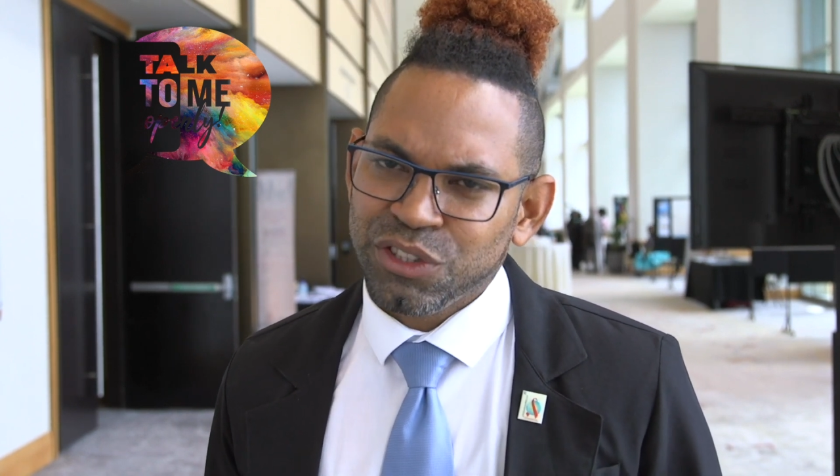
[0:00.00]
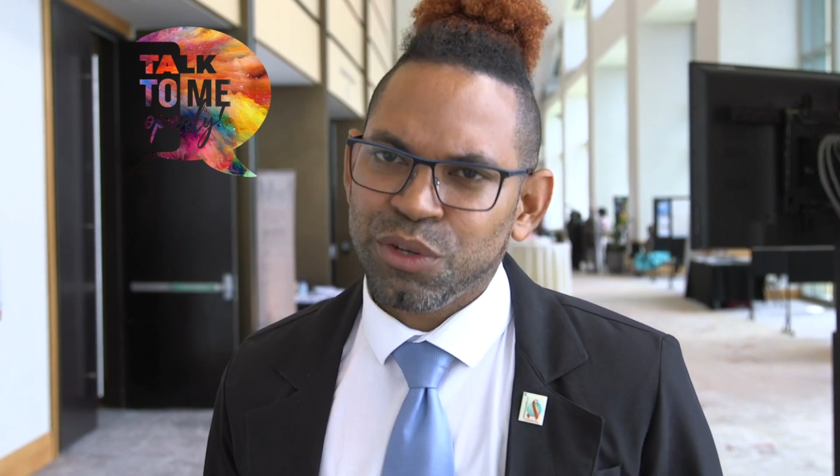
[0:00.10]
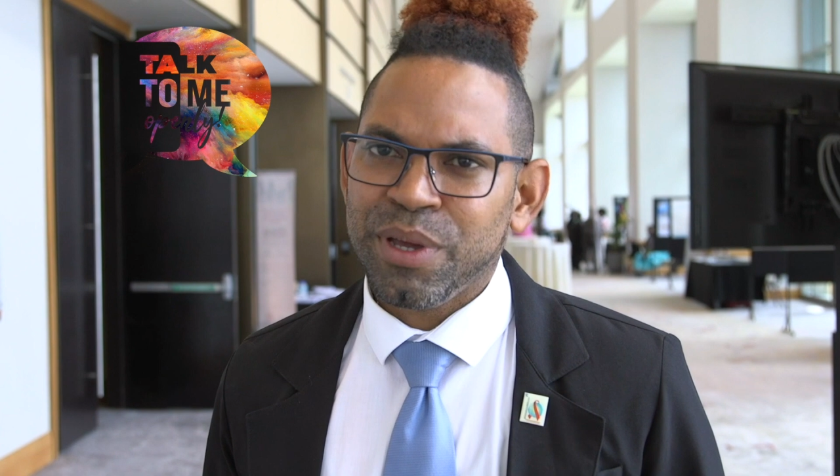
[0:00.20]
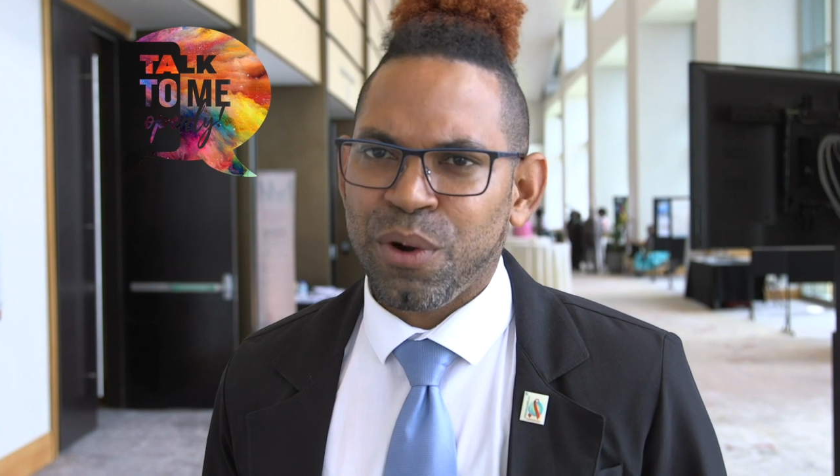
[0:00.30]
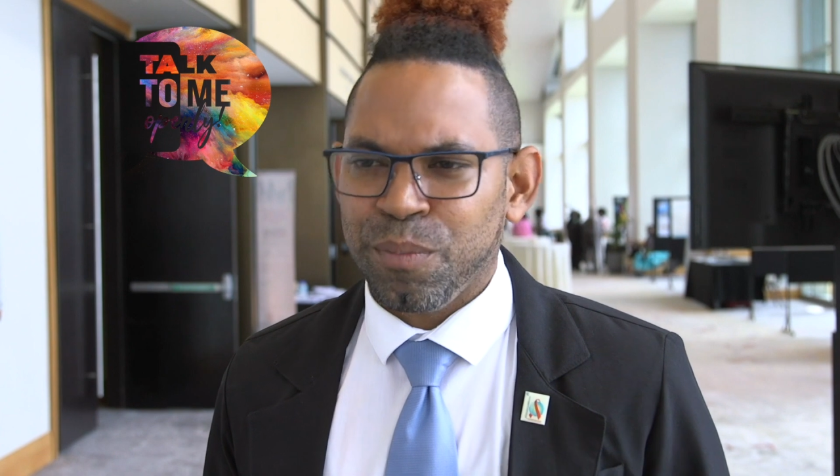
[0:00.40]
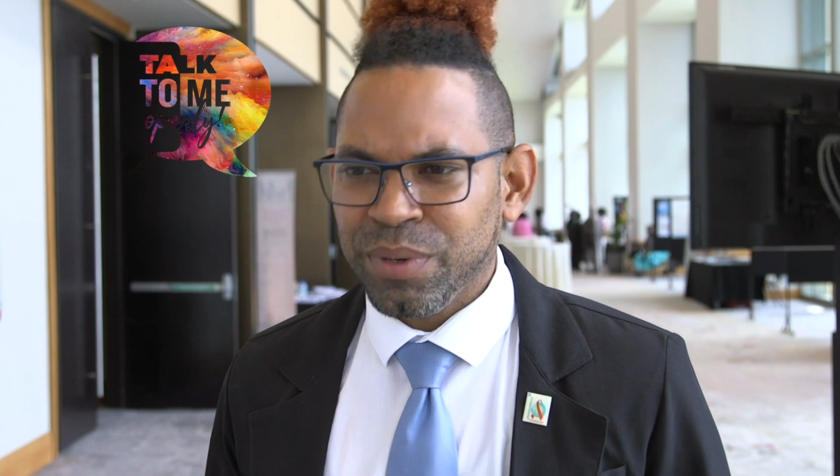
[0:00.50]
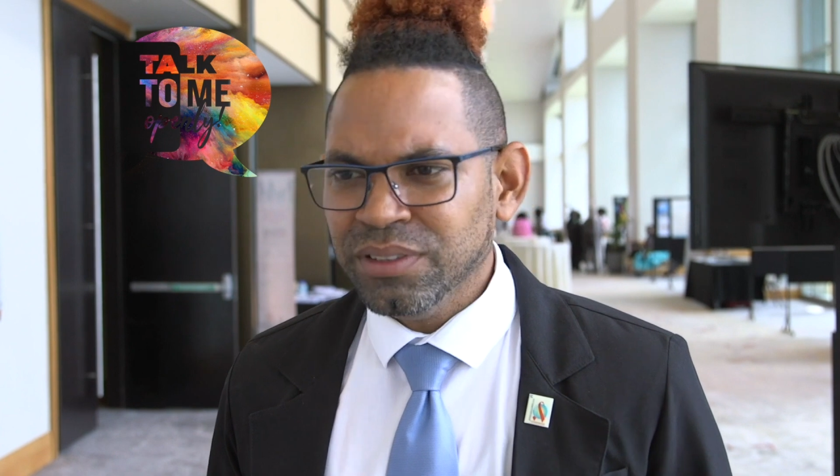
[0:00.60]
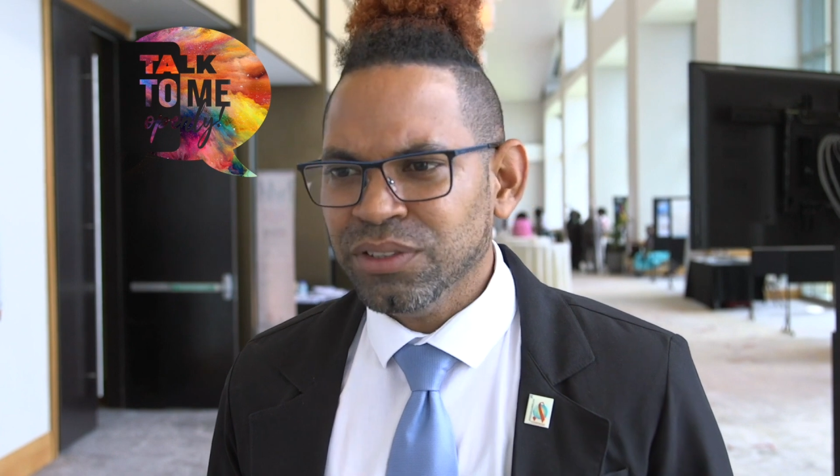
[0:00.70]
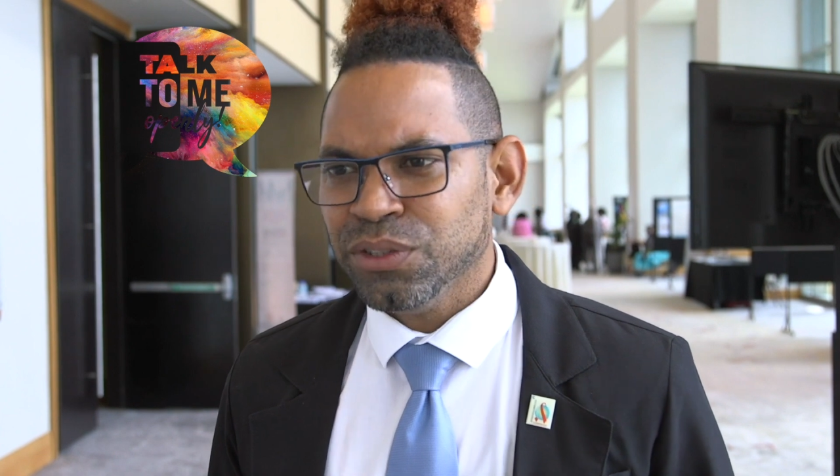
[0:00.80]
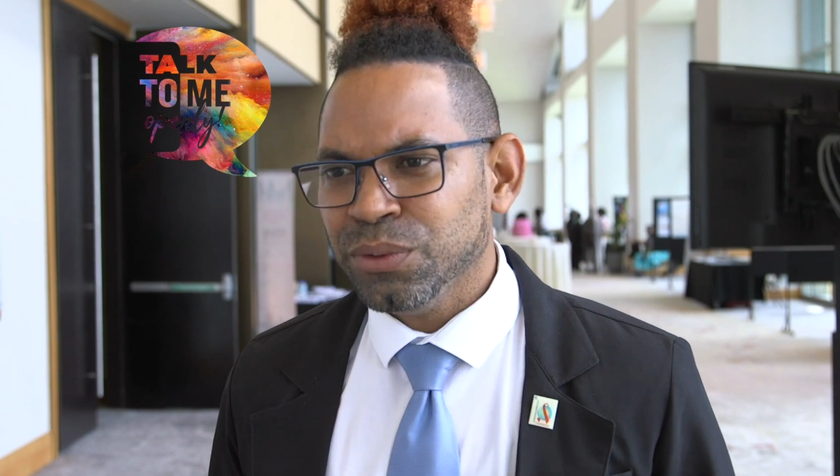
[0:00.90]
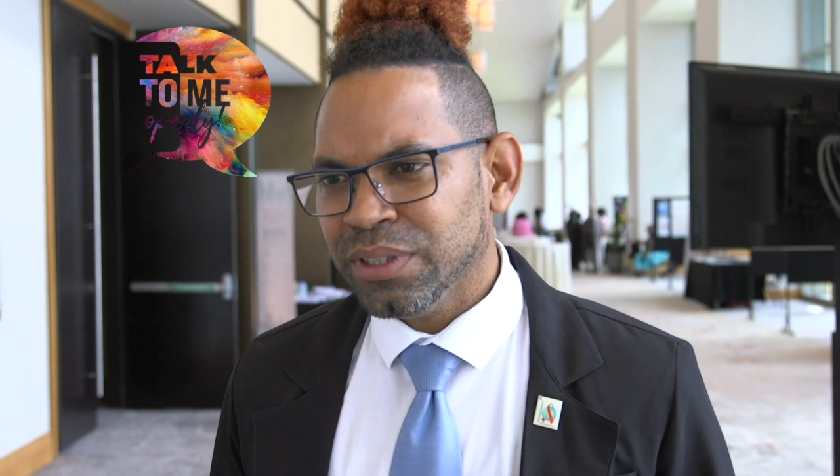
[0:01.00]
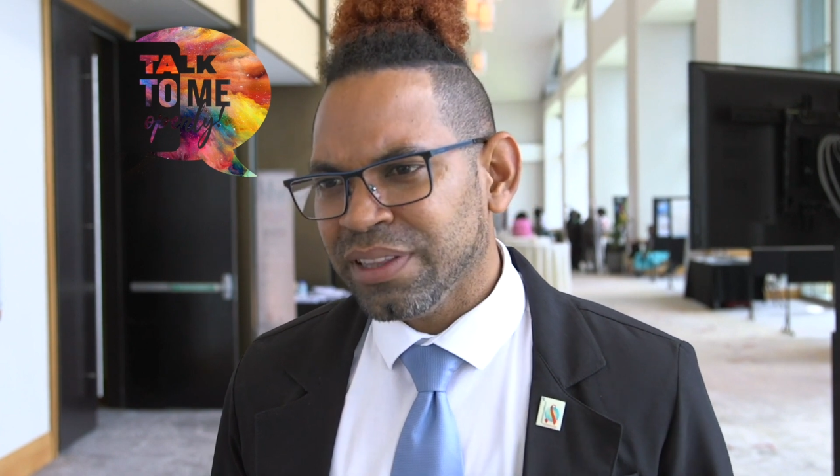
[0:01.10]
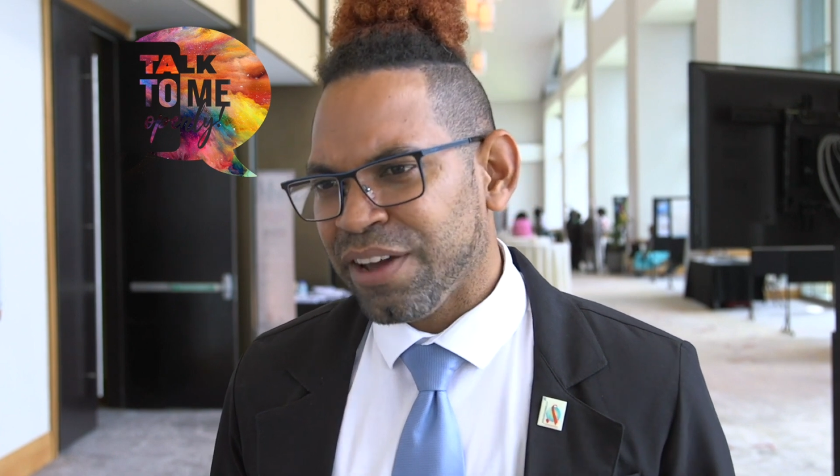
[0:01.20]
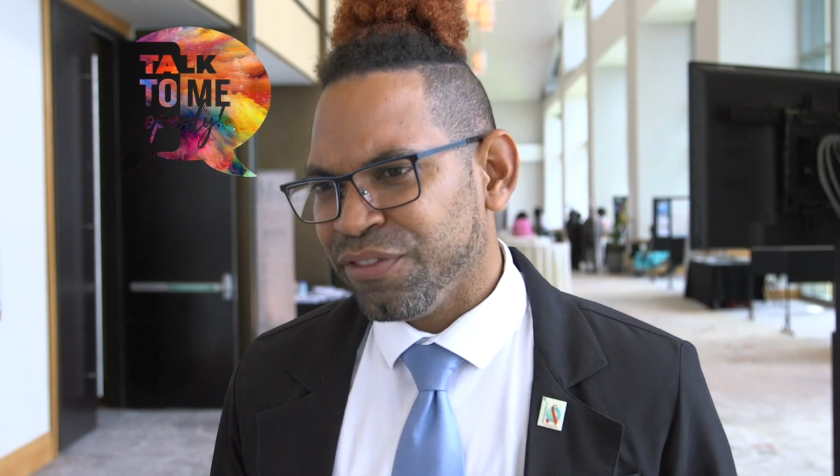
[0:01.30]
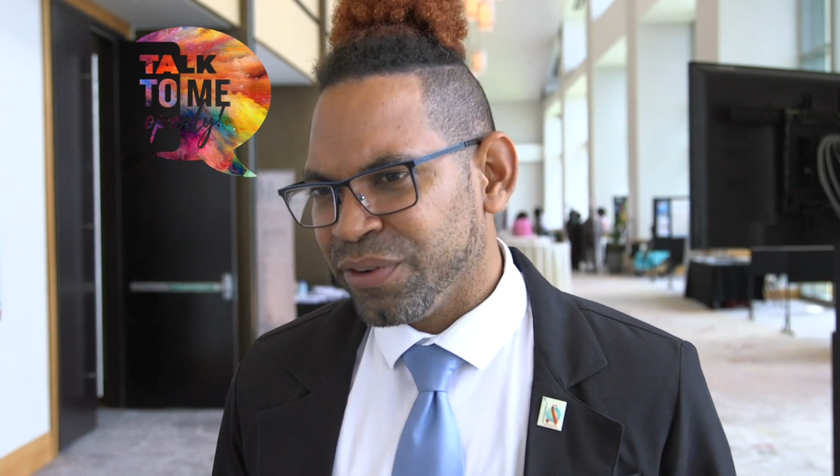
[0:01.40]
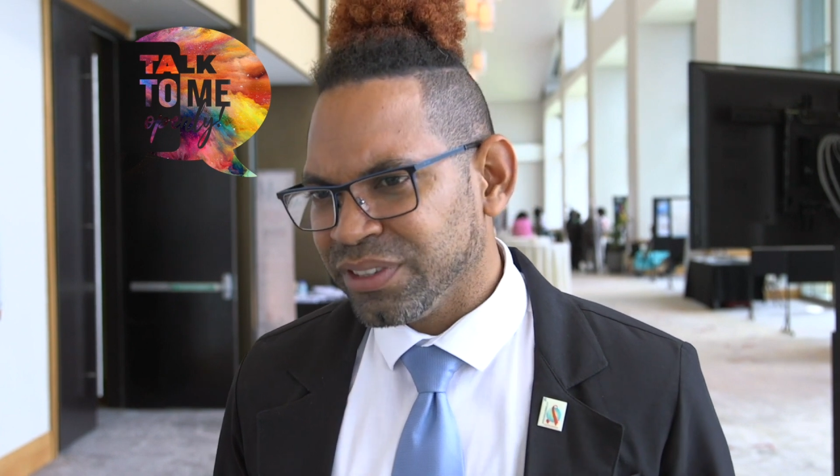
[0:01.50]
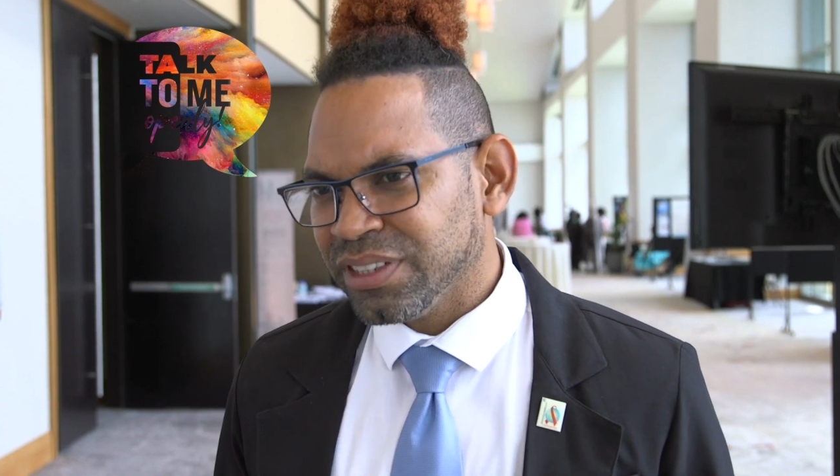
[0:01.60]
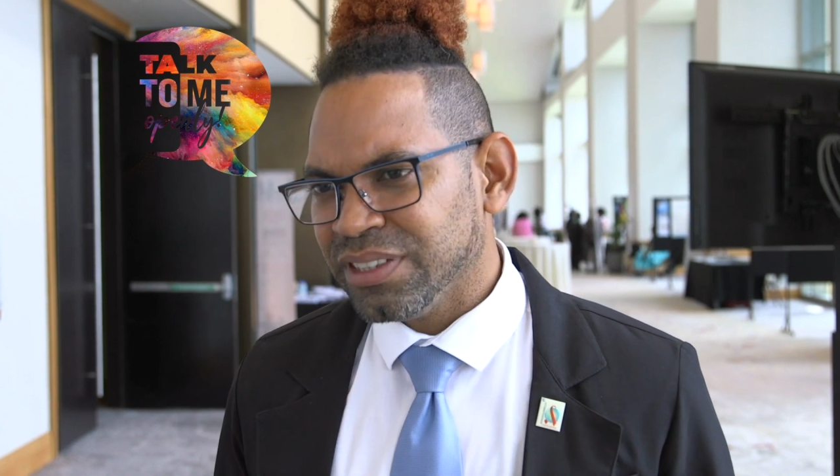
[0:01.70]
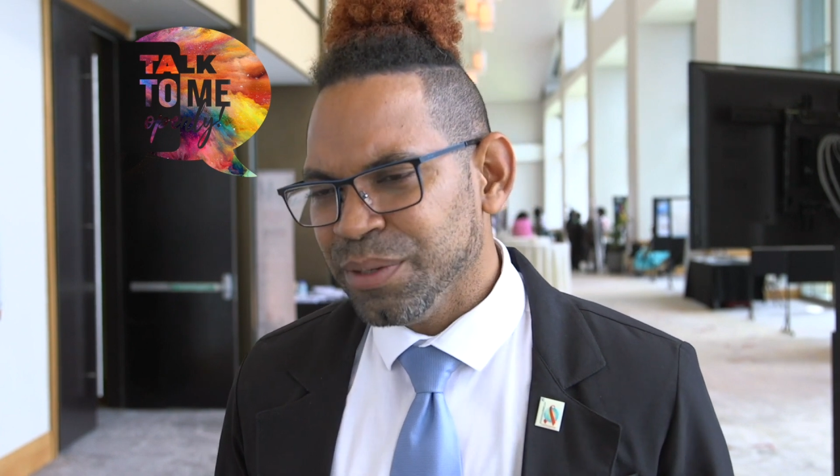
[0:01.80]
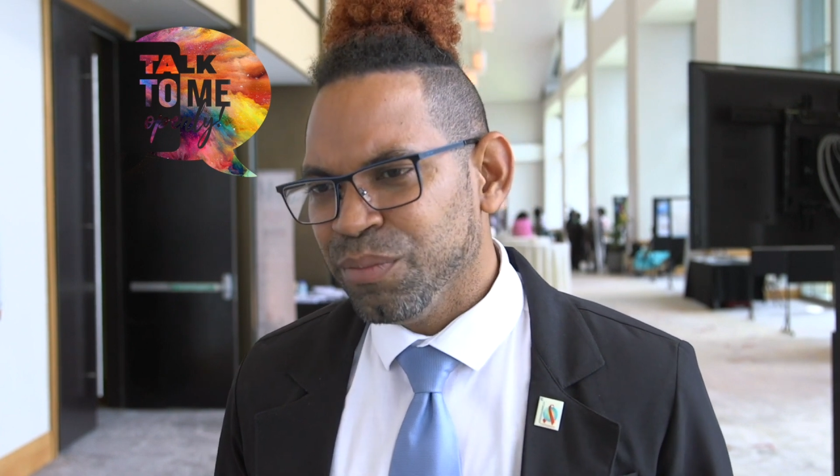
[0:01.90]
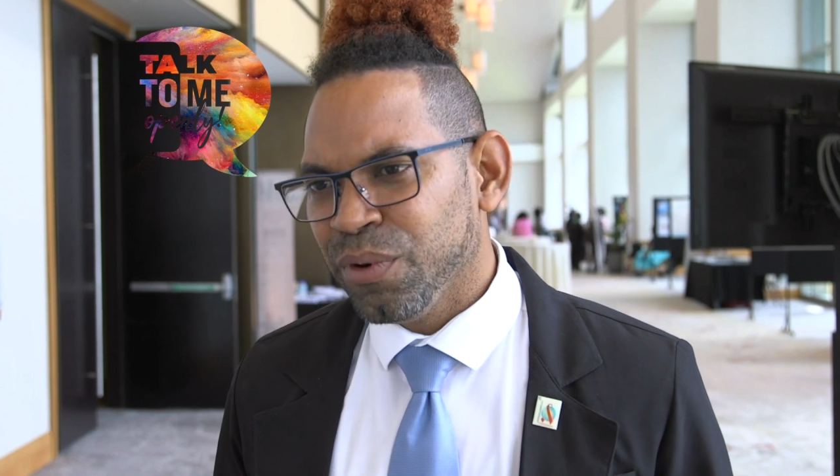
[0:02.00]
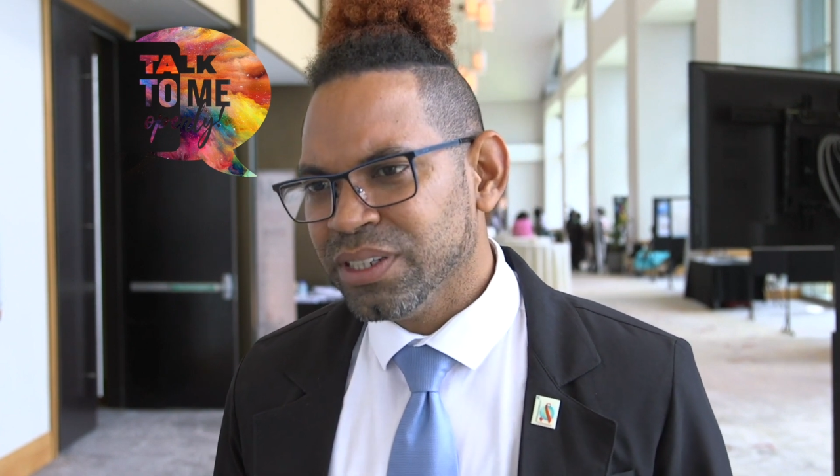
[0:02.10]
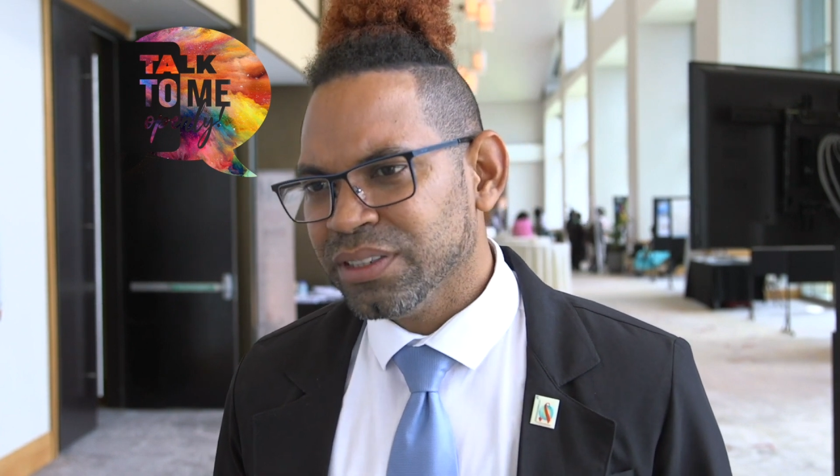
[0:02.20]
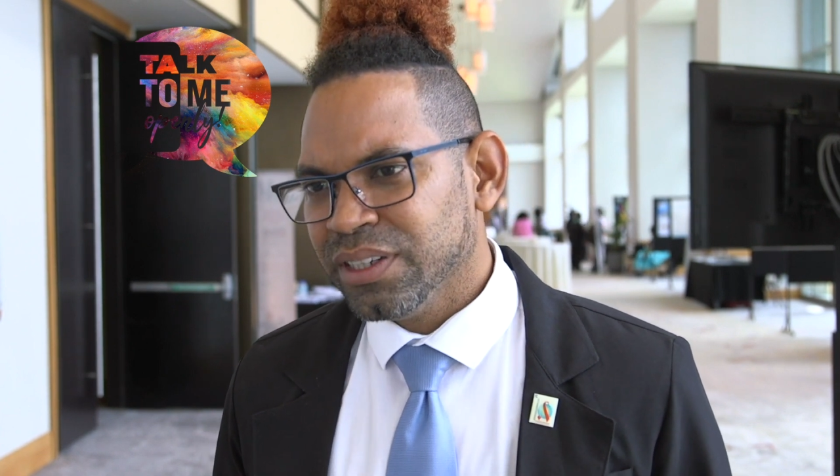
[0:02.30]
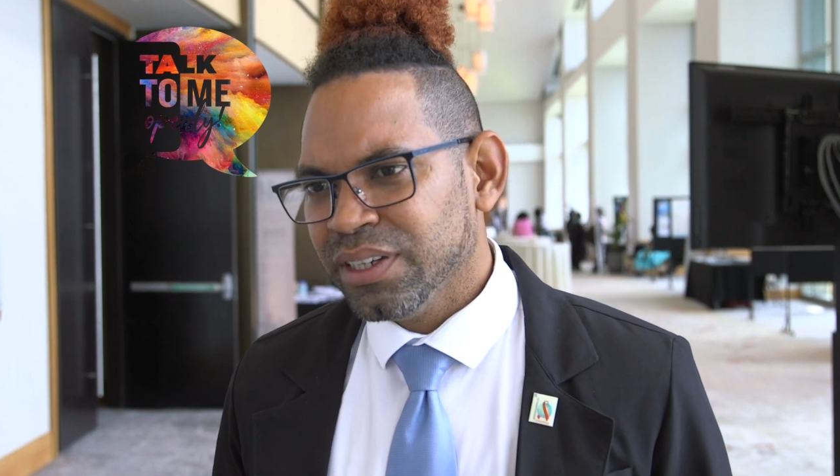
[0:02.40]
to be open to the diversity more.